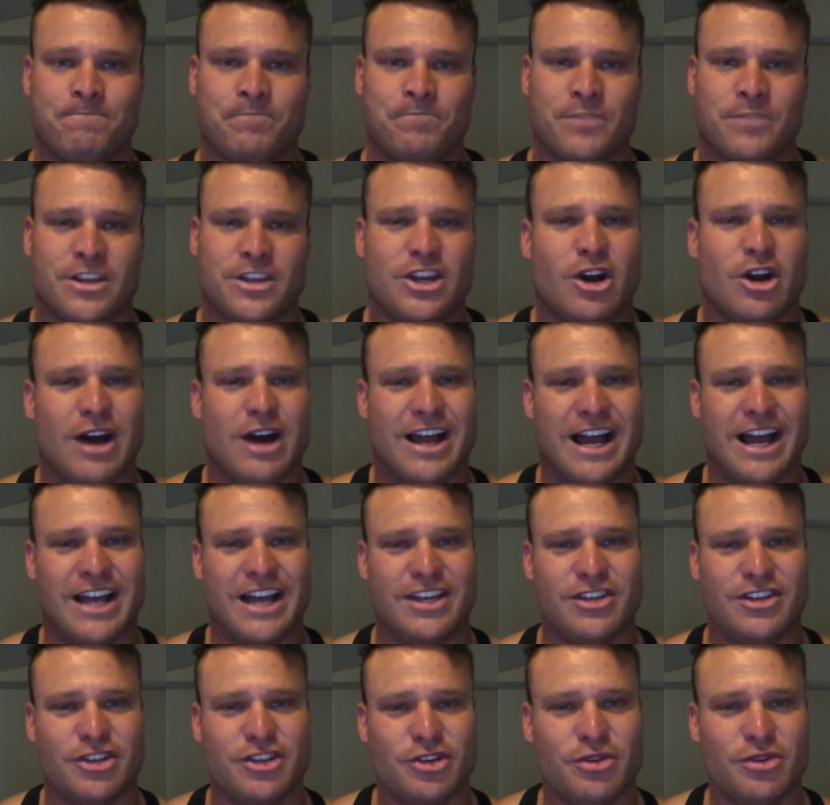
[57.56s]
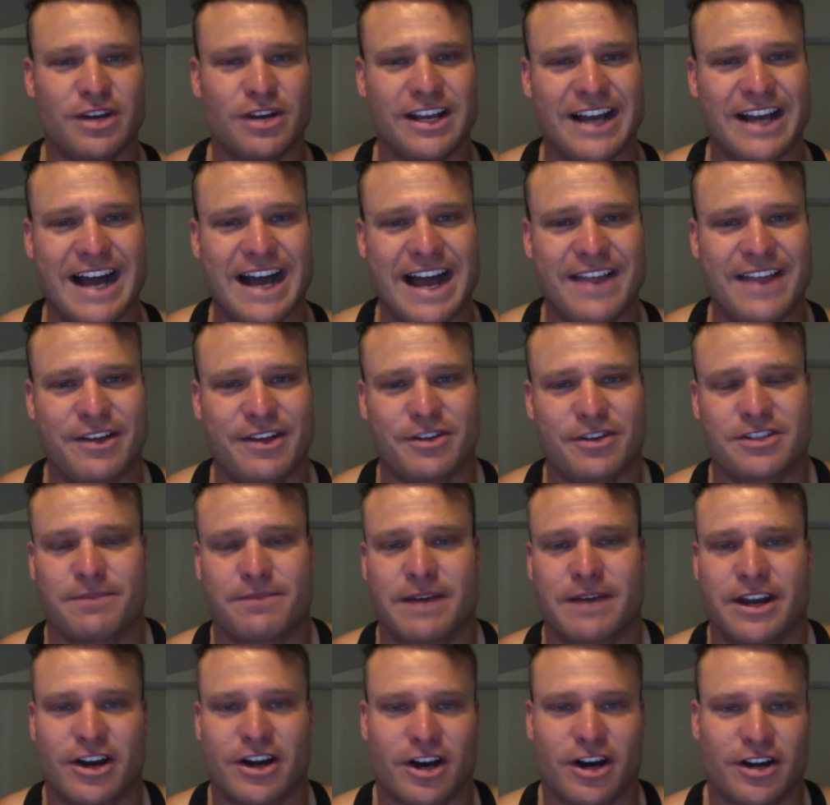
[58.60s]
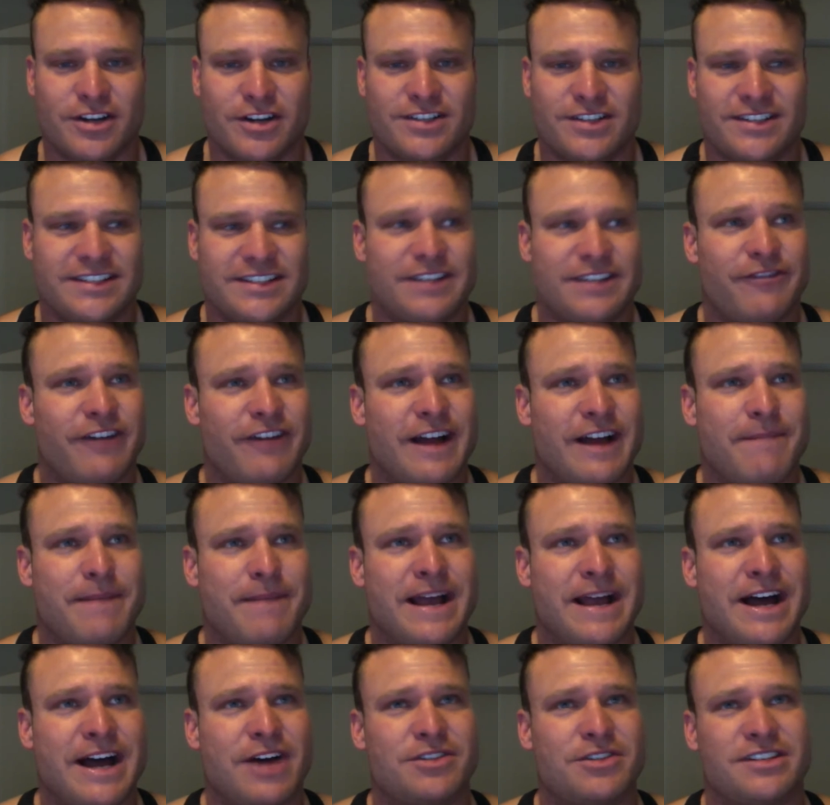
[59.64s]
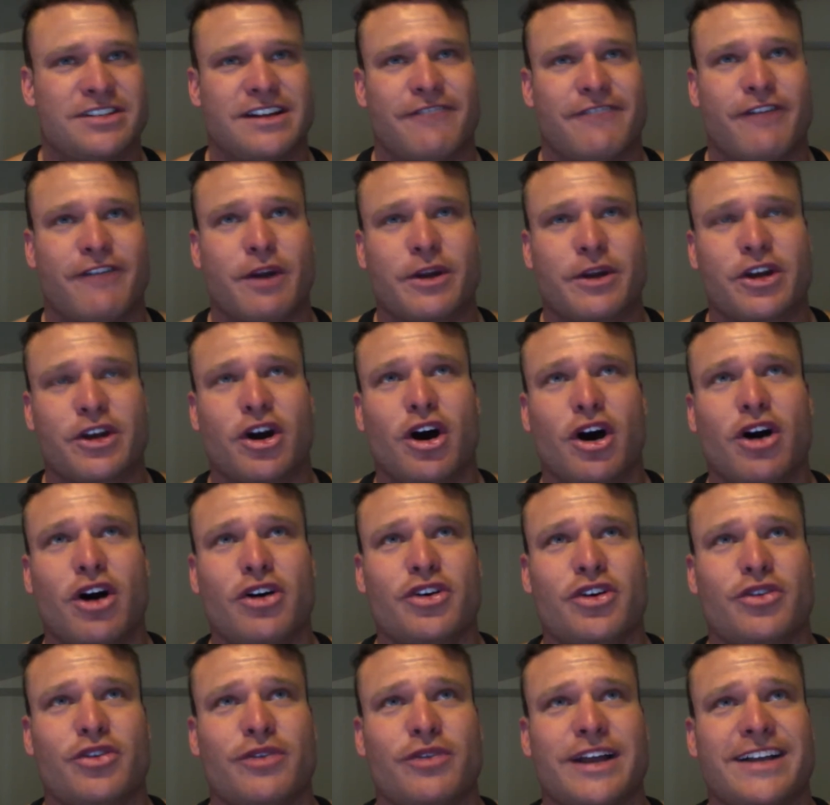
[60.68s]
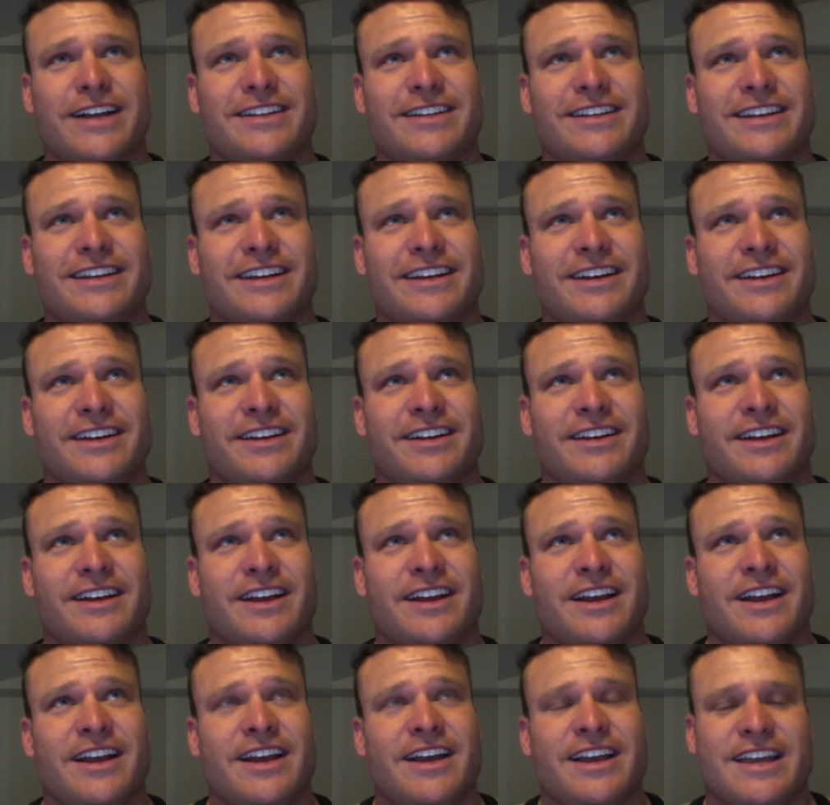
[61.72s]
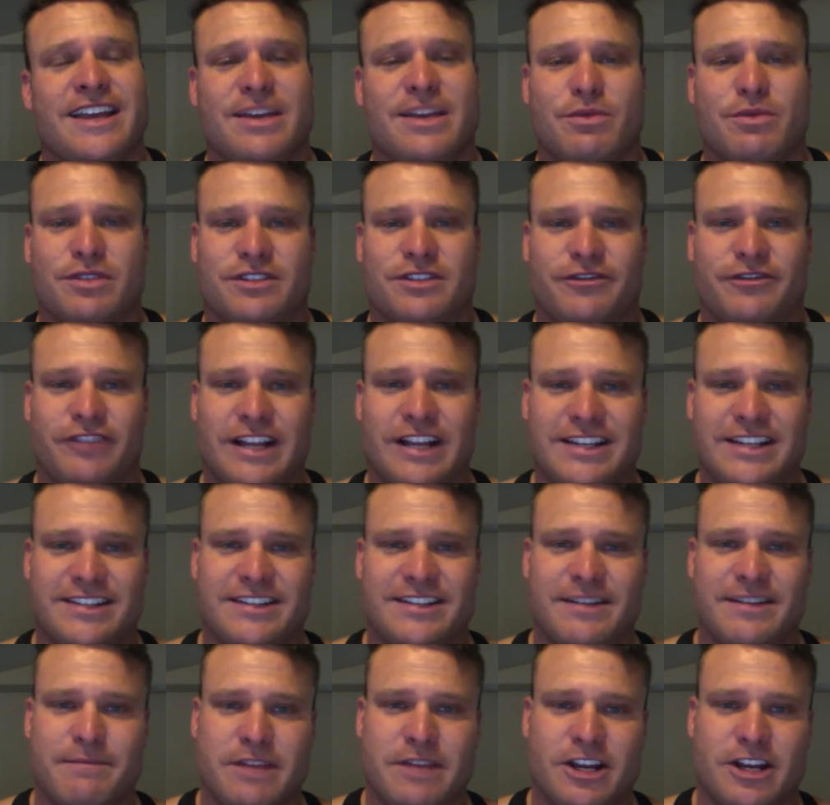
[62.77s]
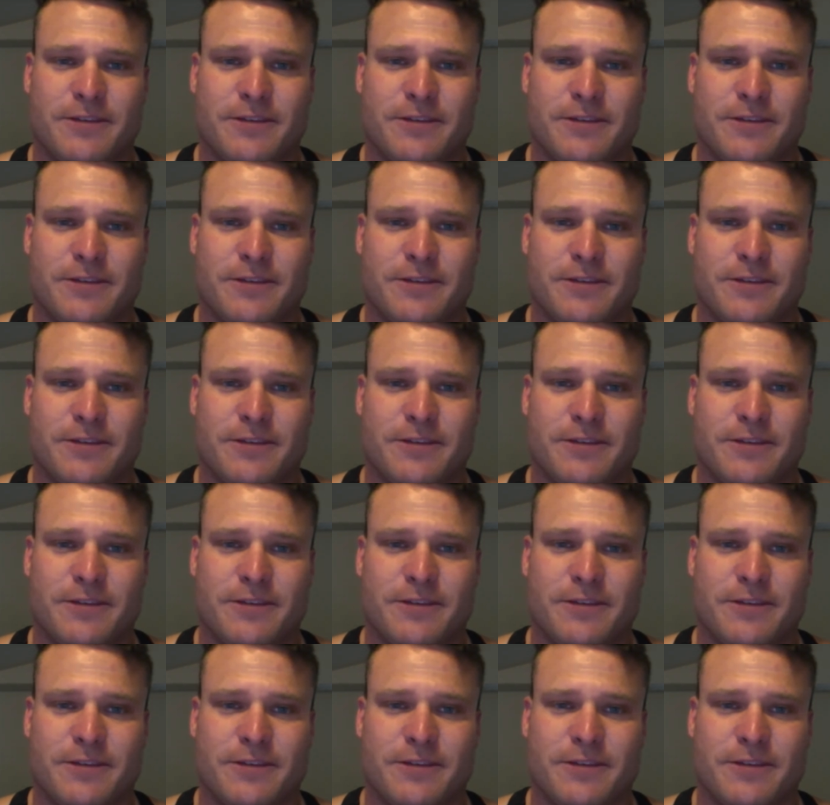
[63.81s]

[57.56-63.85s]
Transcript: You know, I knew a guy that was about 165 pounds, and if I recall correctly, he was flexing the mirror